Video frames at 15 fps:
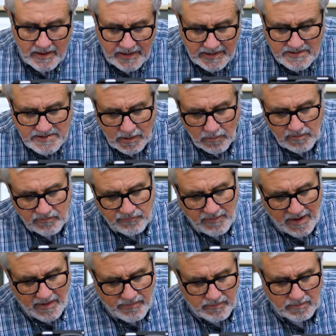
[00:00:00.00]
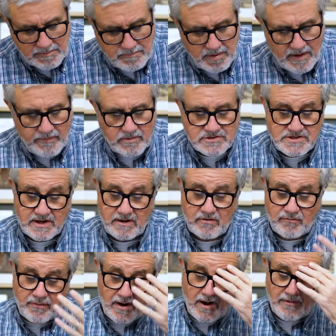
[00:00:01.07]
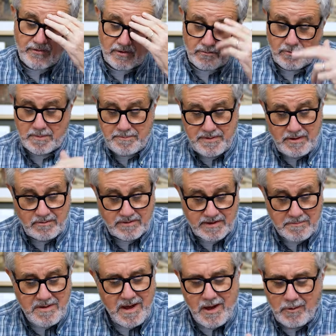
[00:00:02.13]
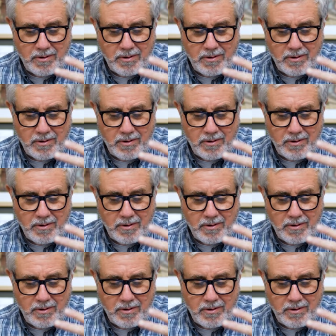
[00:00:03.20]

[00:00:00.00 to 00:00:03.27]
He told his father and brothers, and his father rebuked him.